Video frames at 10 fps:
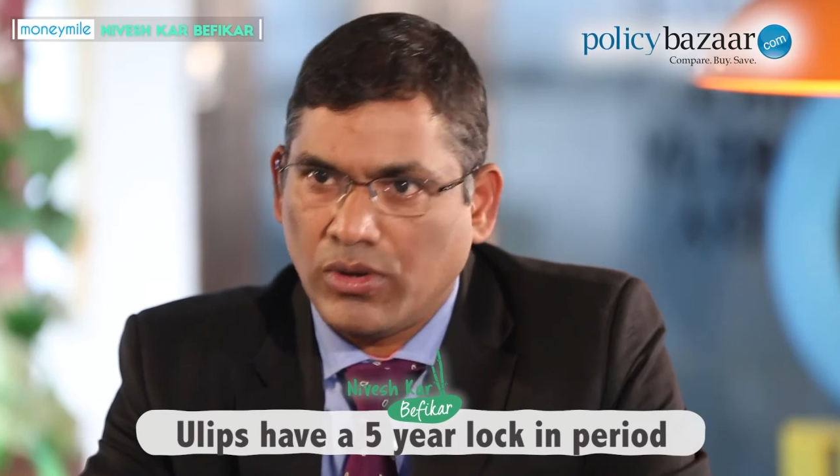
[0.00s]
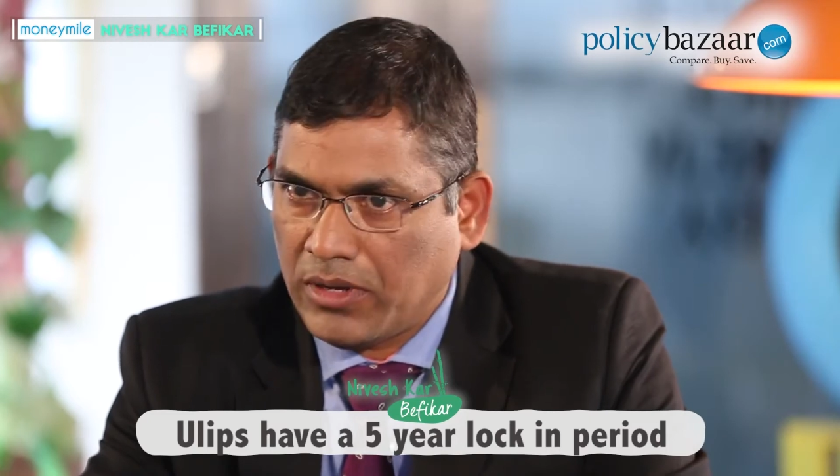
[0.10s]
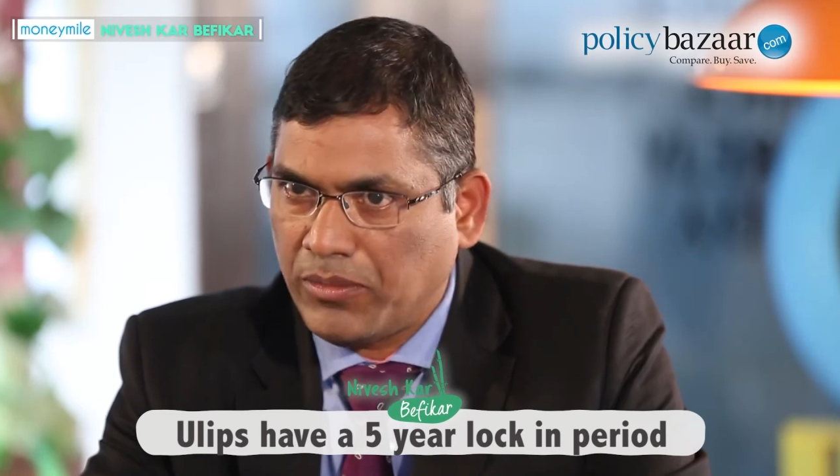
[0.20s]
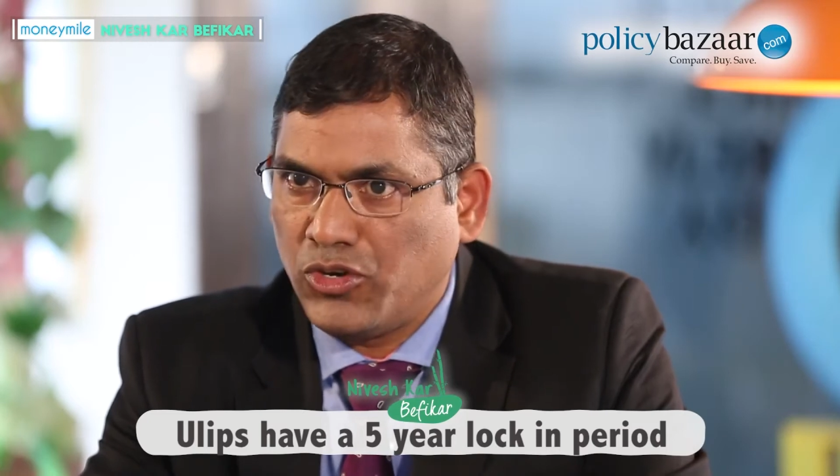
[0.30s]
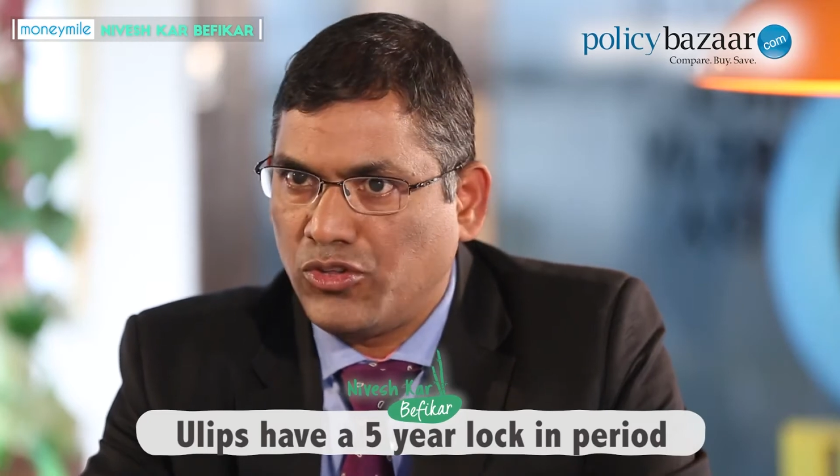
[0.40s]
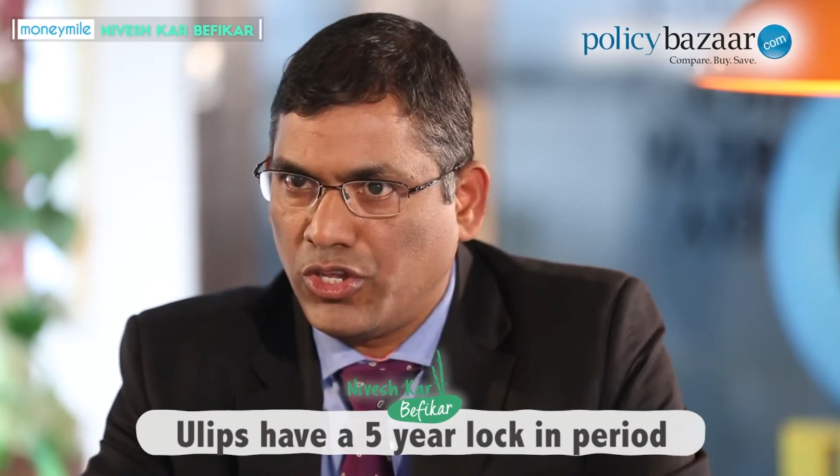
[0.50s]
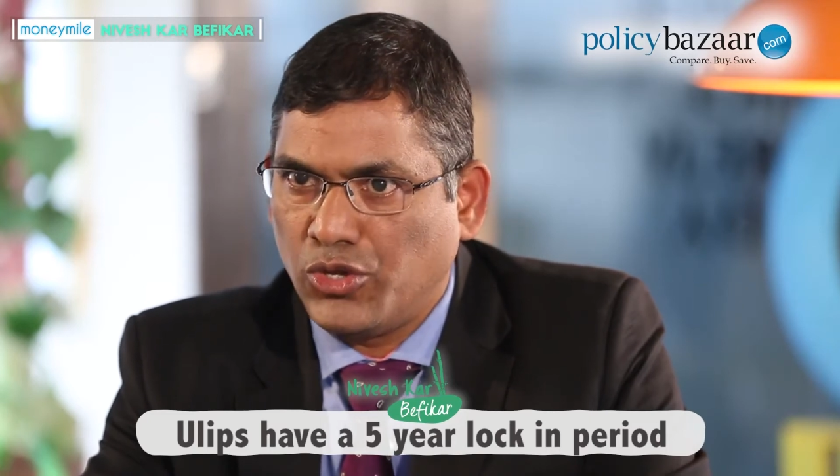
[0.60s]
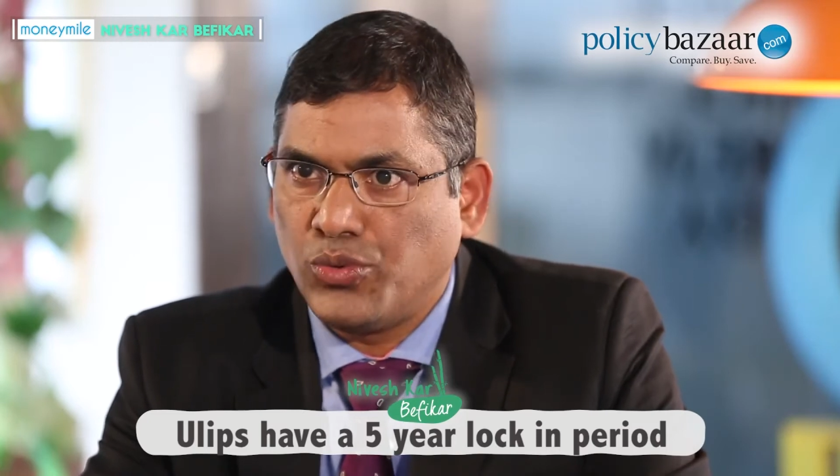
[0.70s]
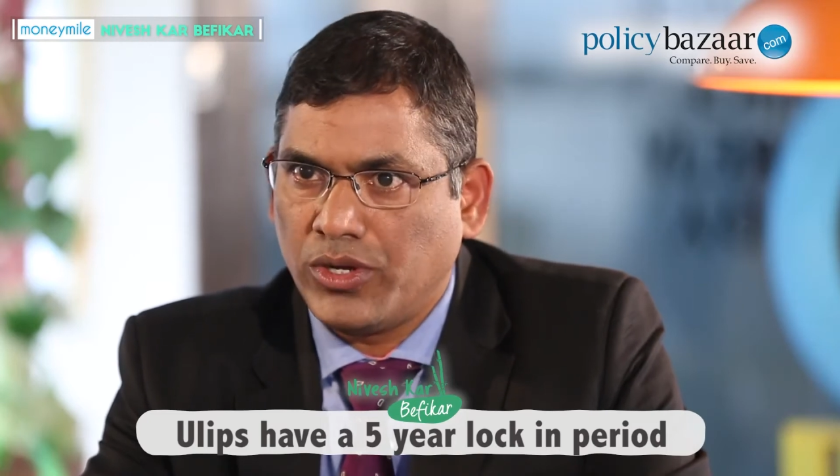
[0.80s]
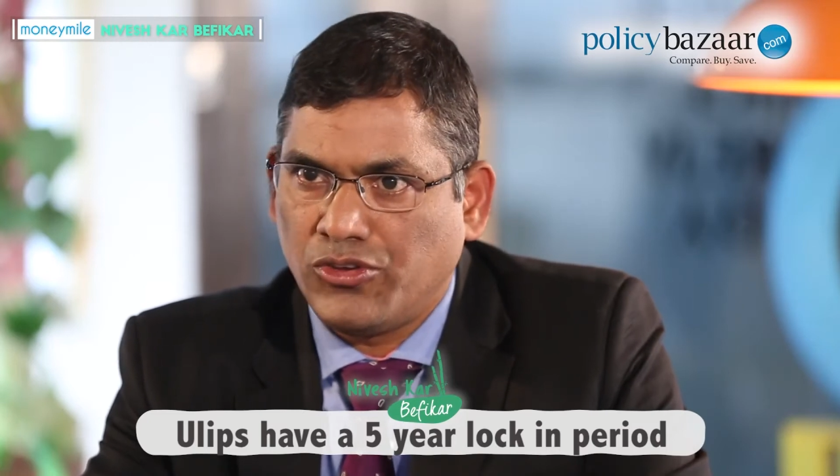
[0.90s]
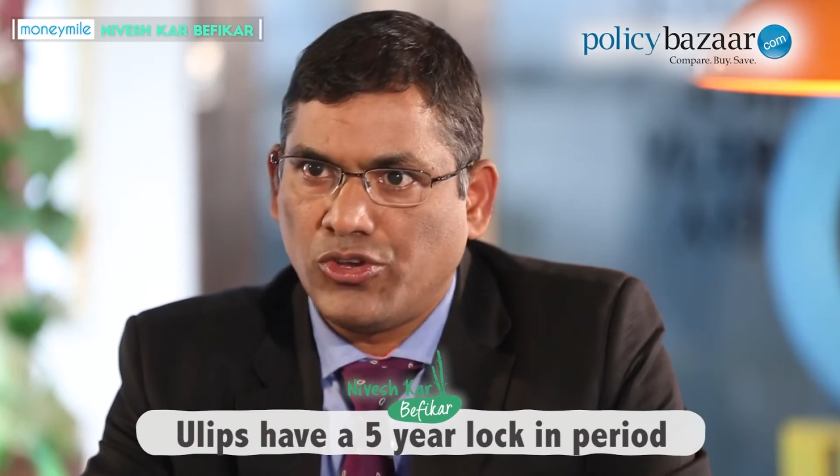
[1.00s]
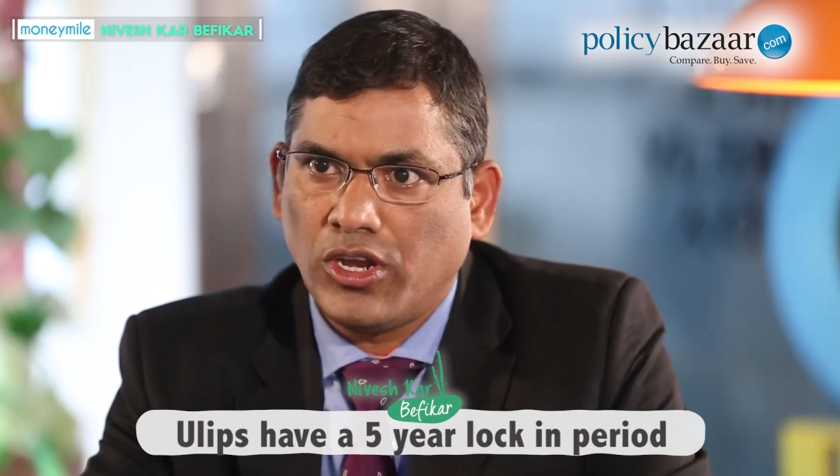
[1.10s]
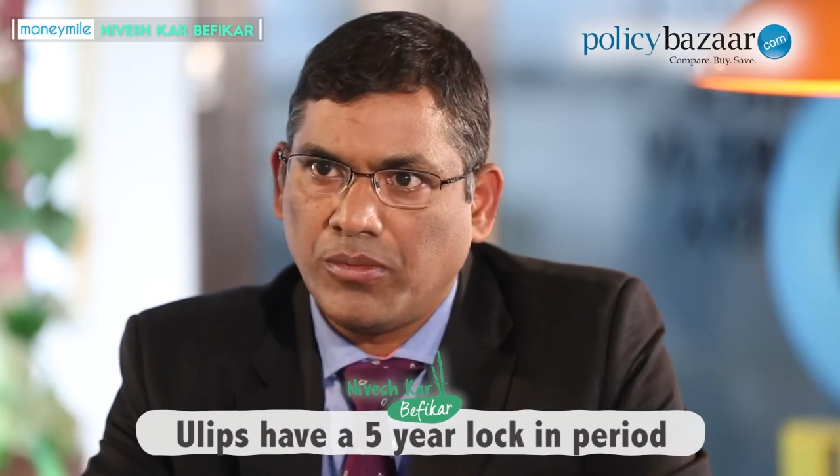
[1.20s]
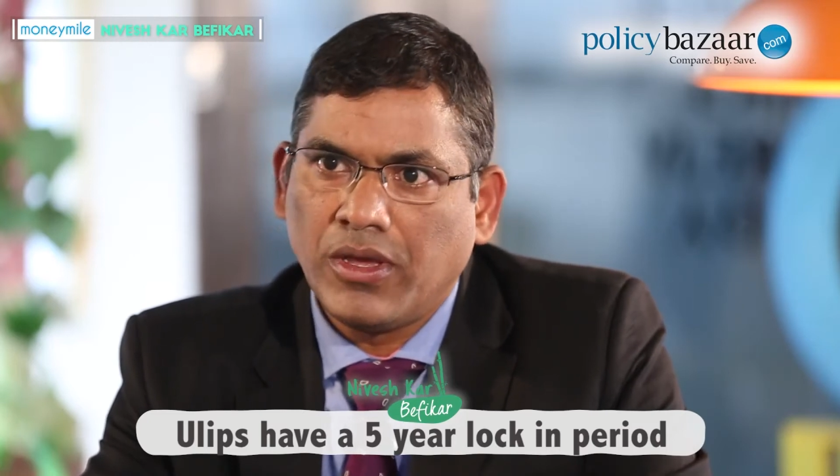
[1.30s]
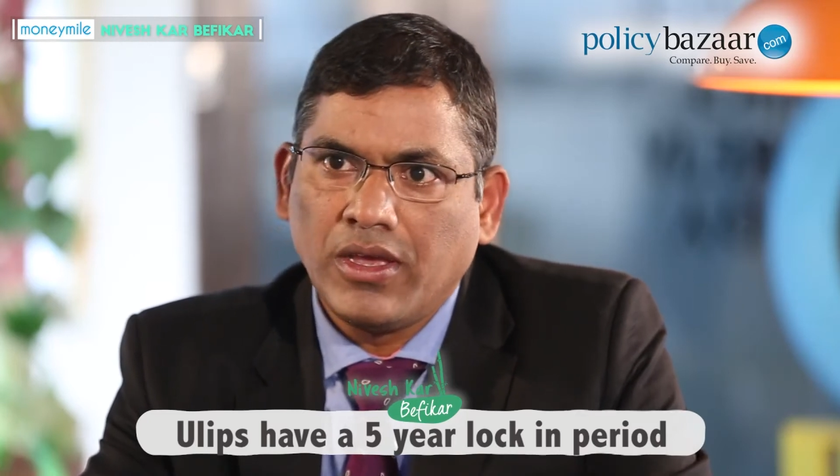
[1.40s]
come into the new age ULIP.